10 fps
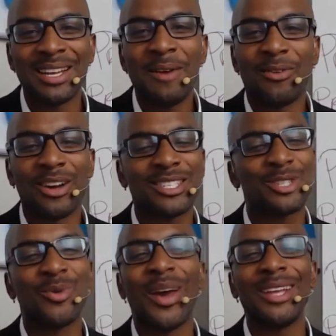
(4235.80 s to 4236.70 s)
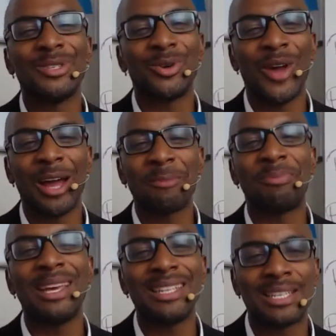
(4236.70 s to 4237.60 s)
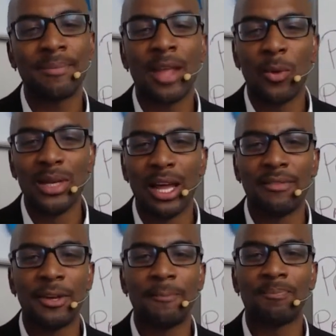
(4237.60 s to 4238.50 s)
for us is way too crowded. Peace, and we love you.